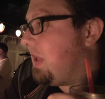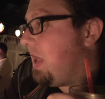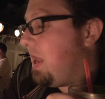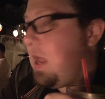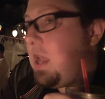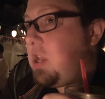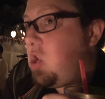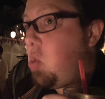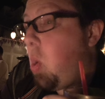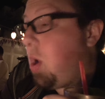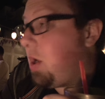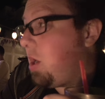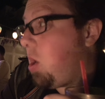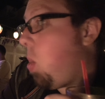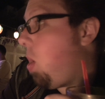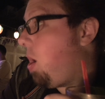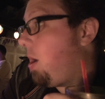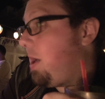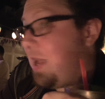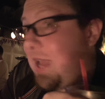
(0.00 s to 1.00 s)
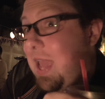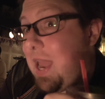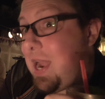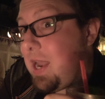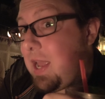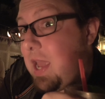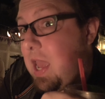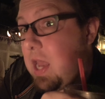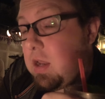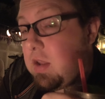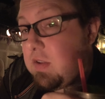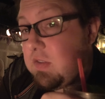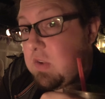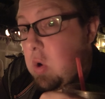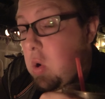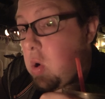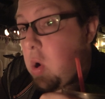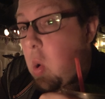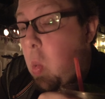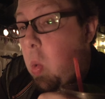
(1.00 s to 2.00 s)
like, and you want to go on it again and again because
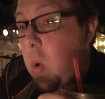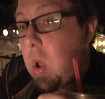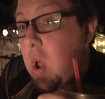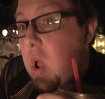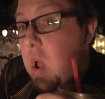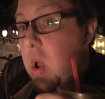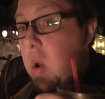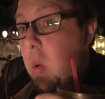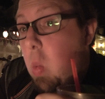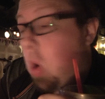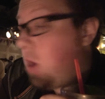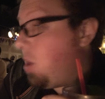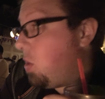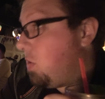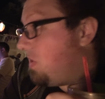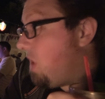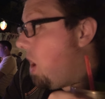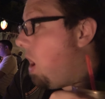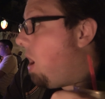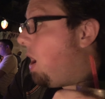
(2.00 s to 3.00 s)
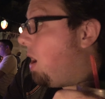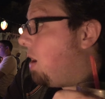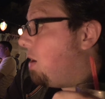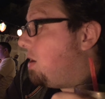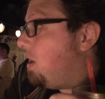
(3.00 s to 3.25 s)
you don't know what you saw,